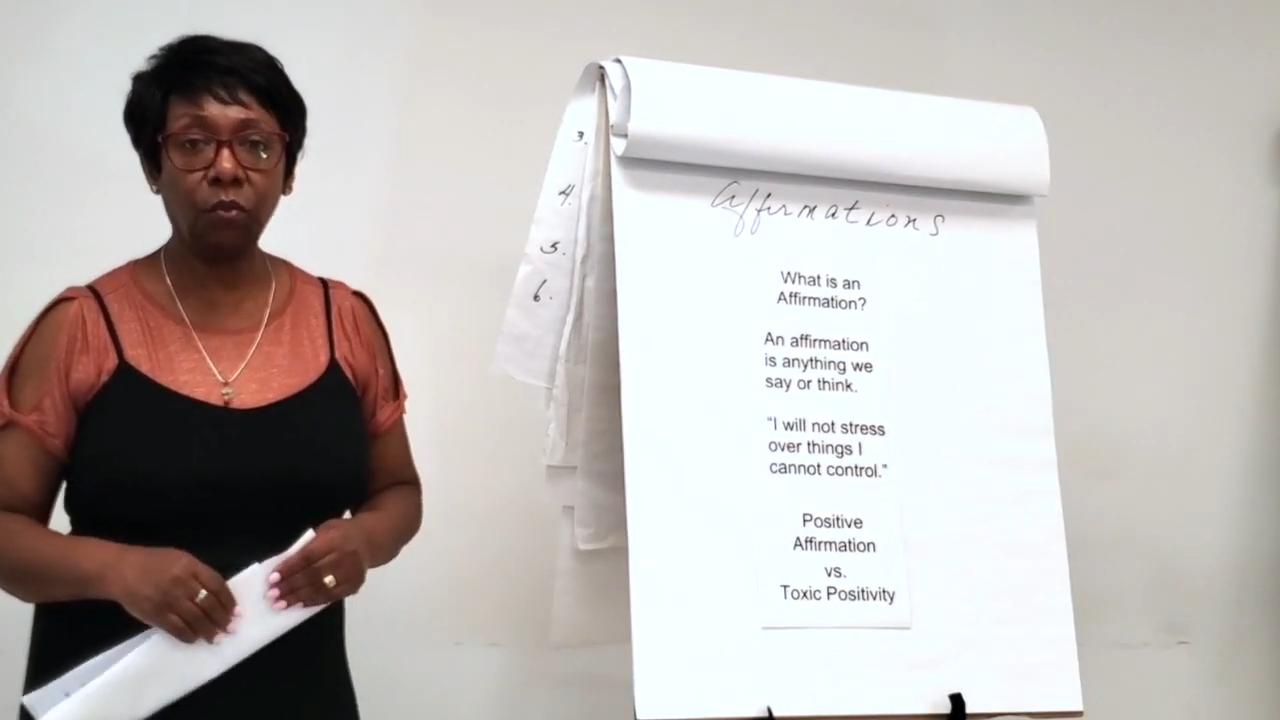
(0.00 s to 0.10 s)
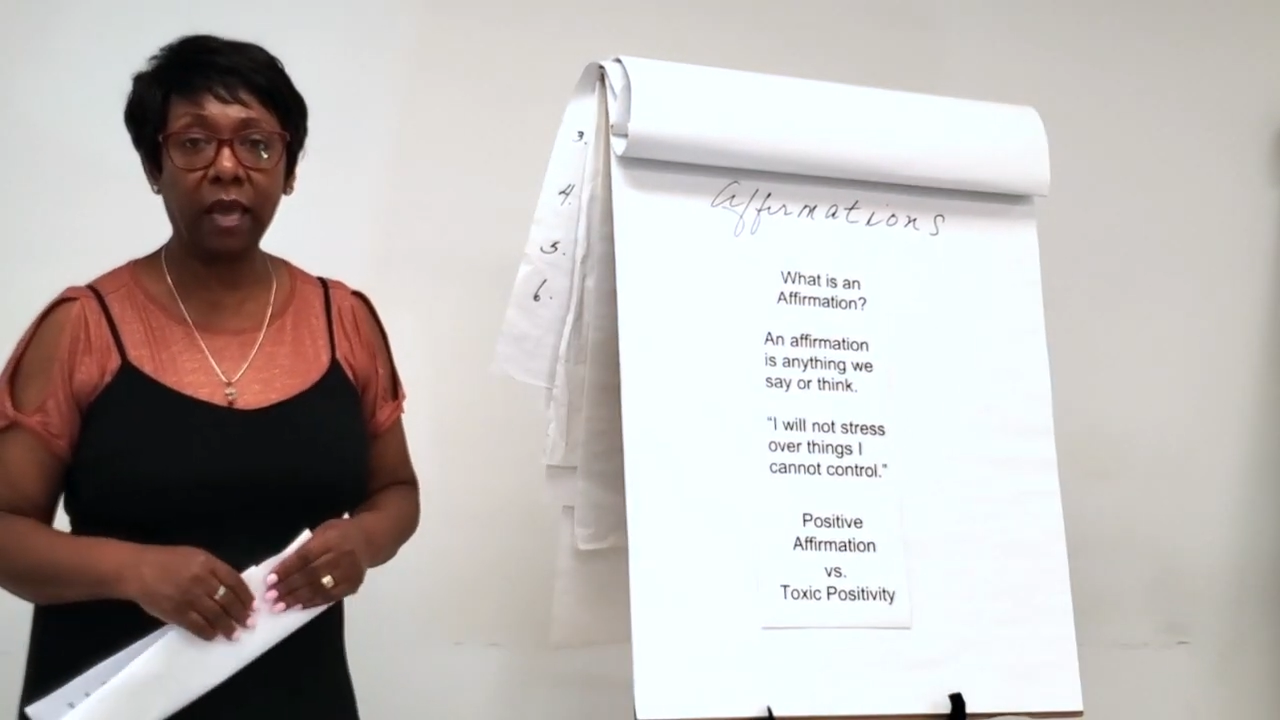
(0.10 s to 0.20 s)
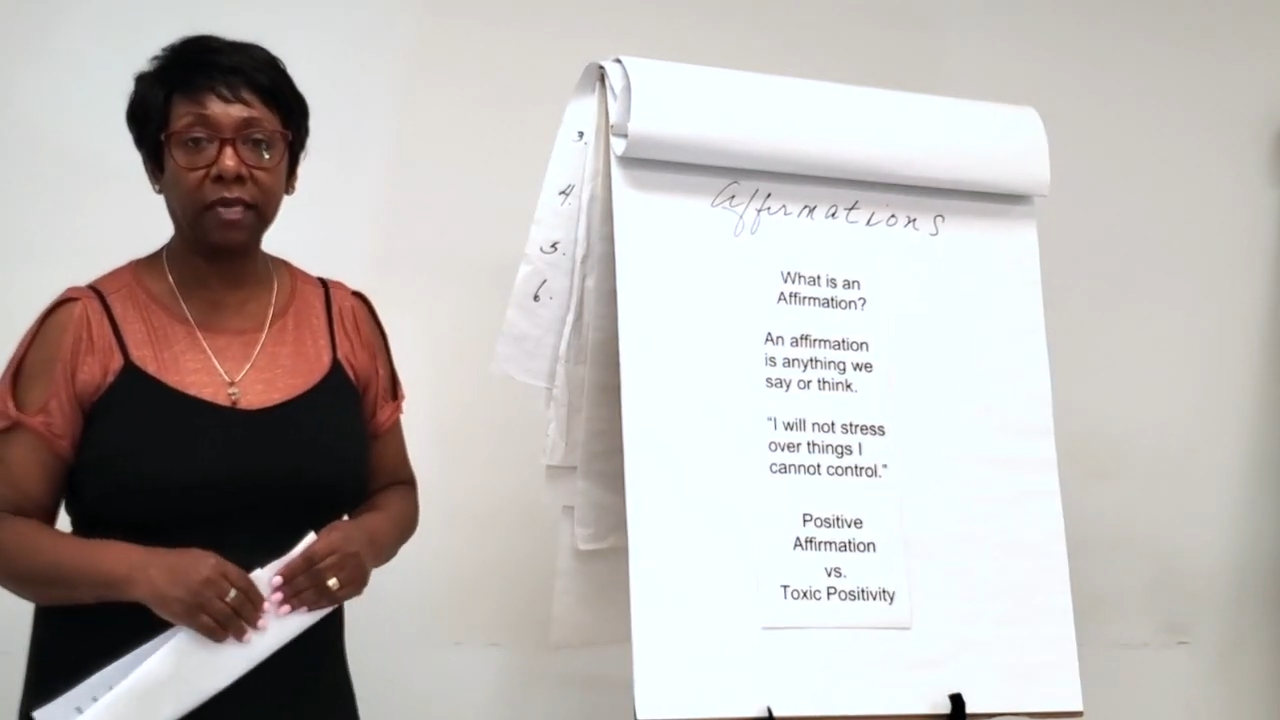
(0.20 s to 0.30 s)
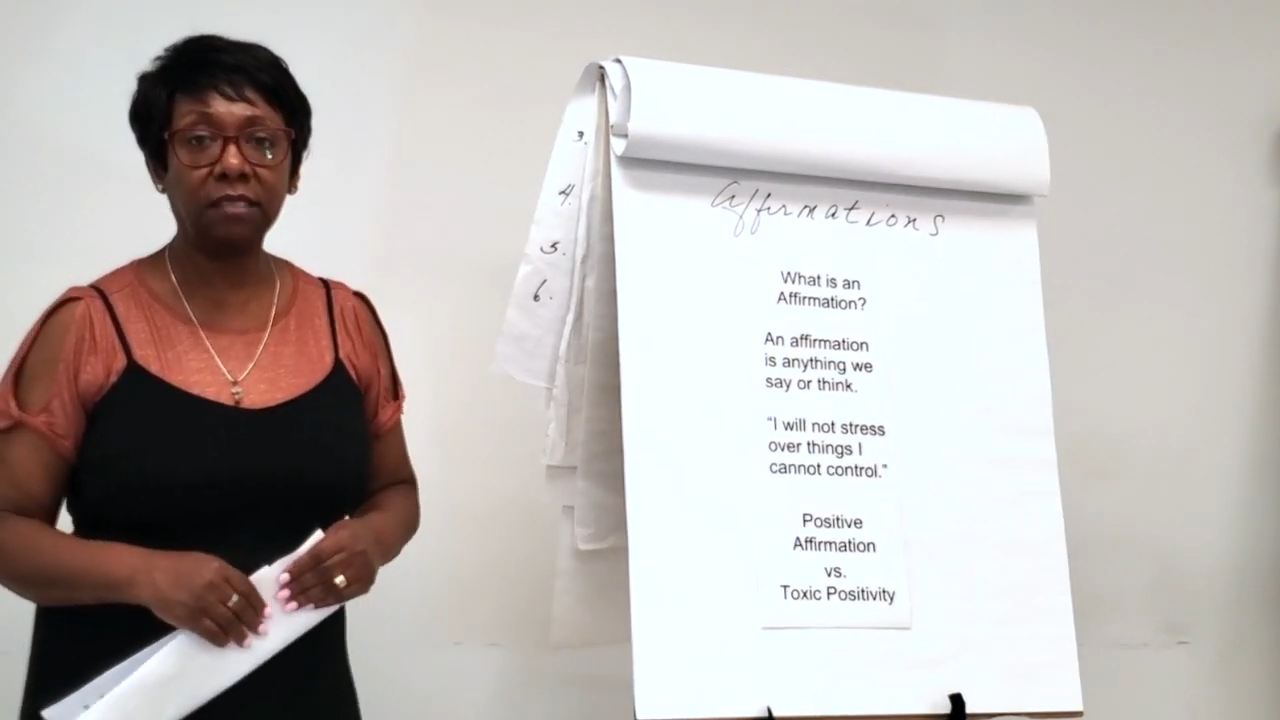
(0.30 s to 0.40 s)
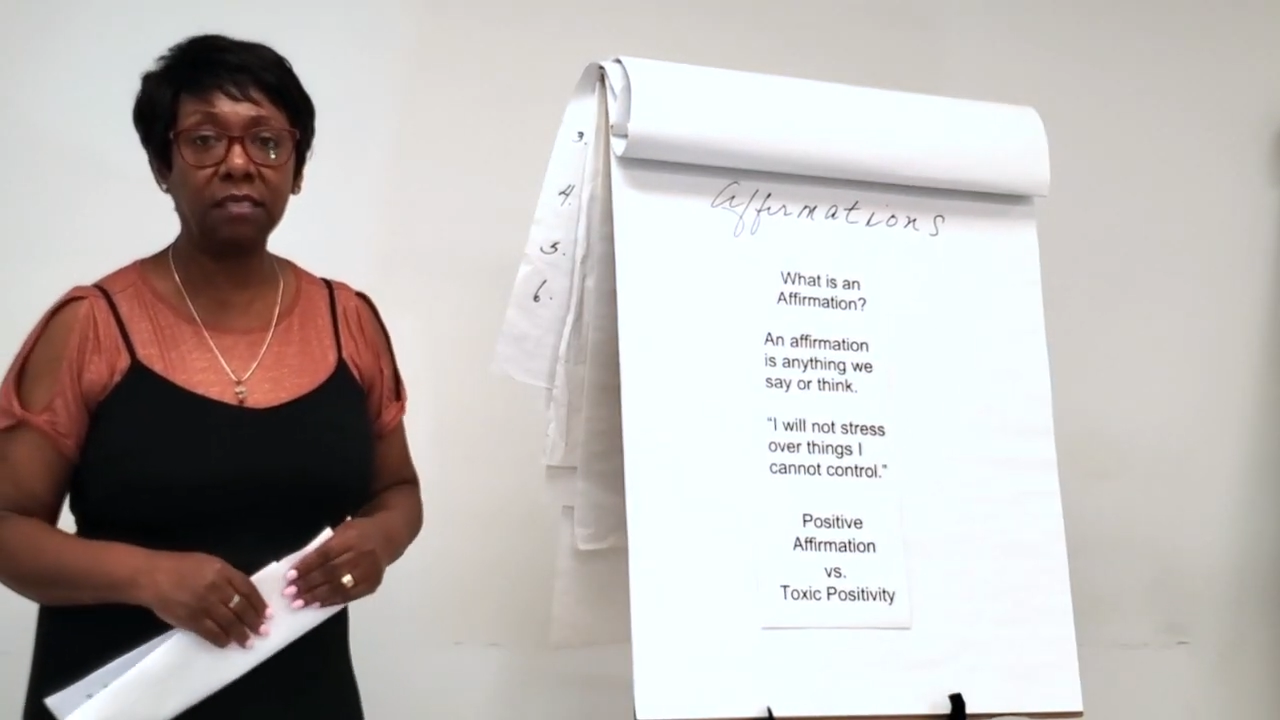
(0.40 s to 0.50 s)

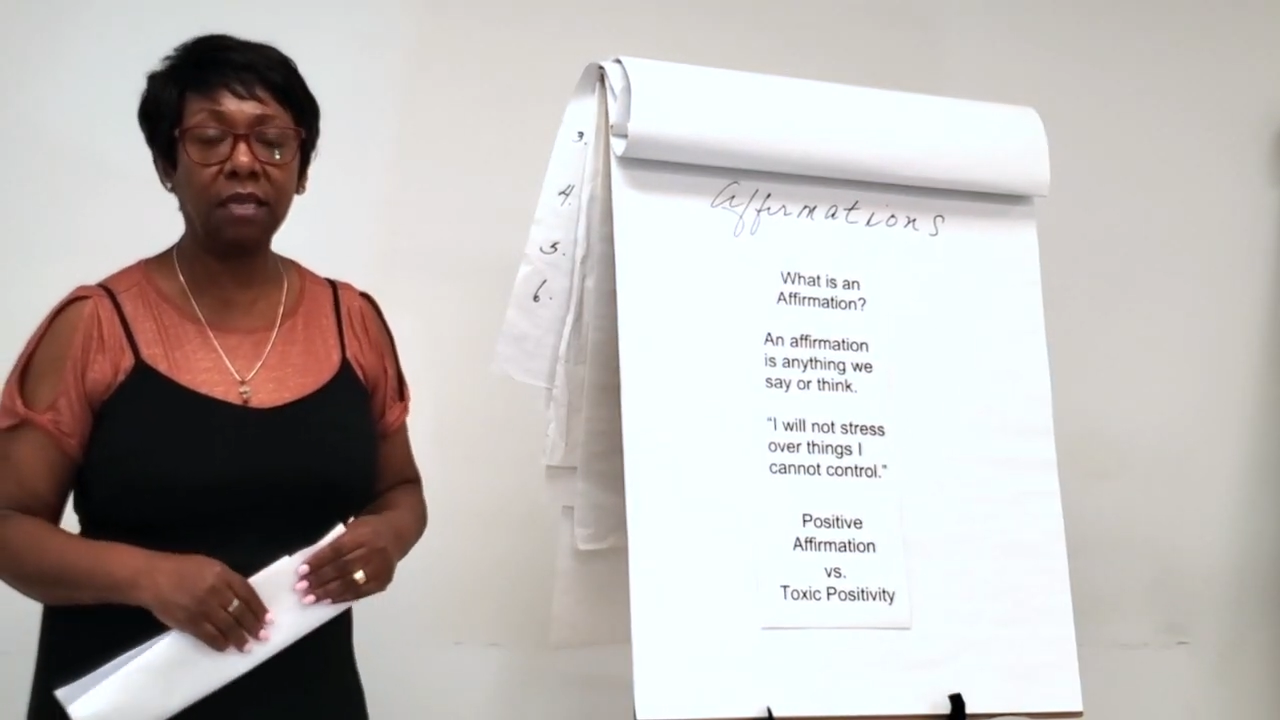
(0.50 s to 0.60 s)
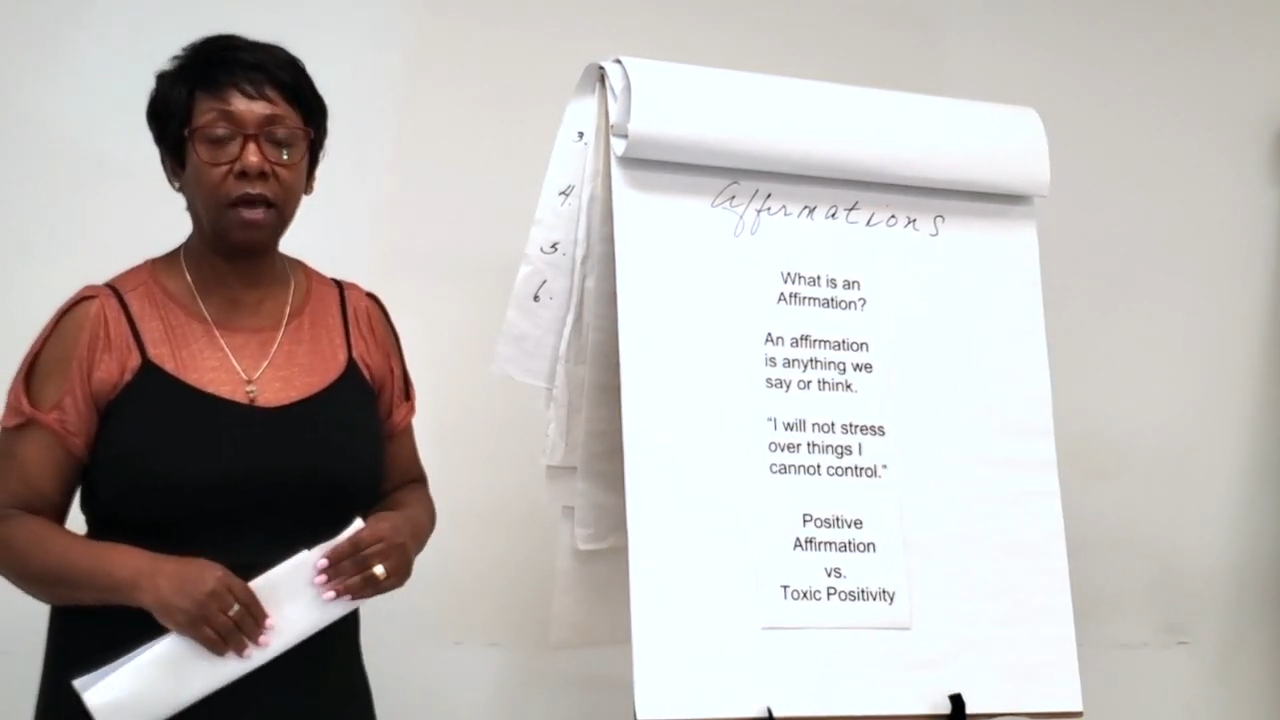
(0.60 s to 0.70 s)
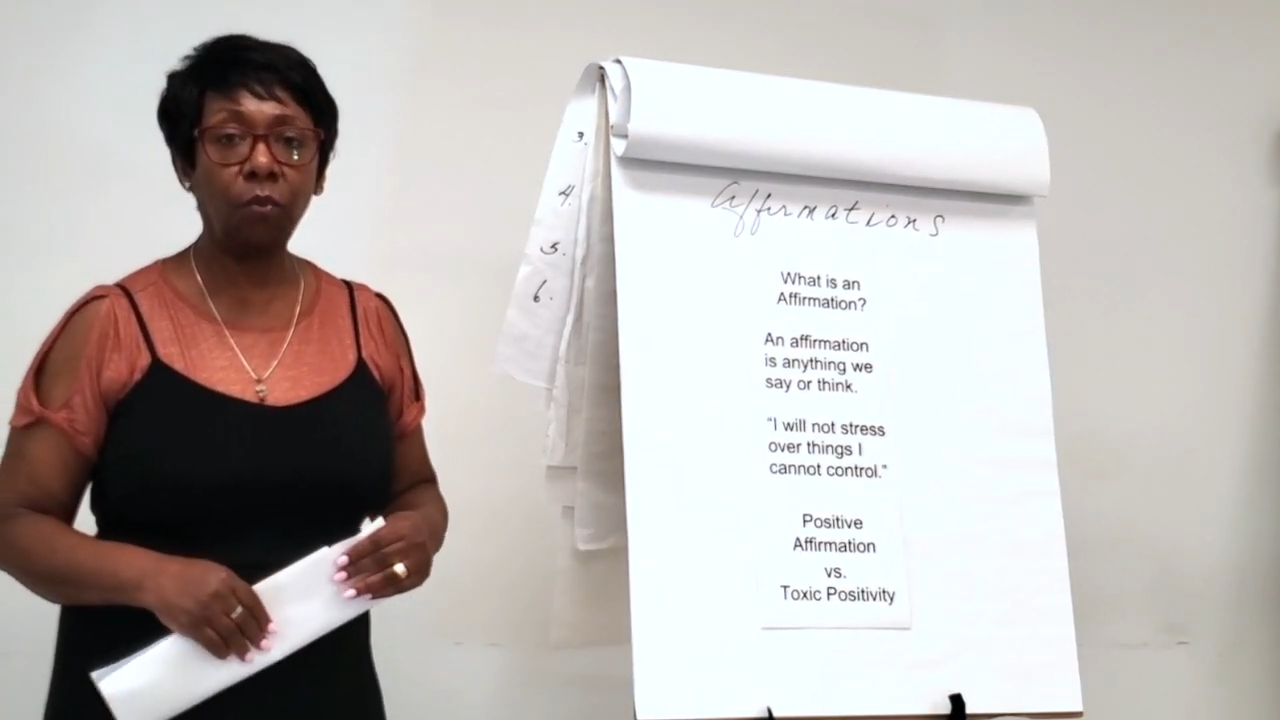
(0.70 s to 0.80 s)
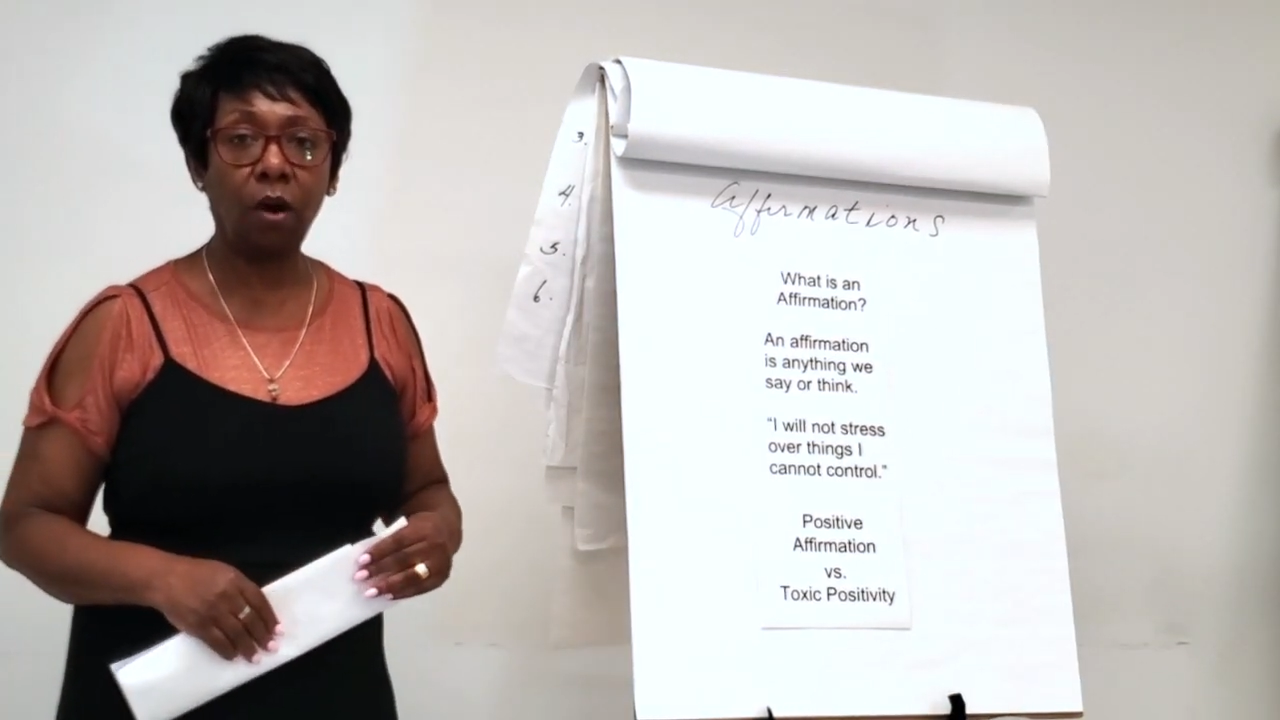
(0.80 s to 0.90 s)
where I did not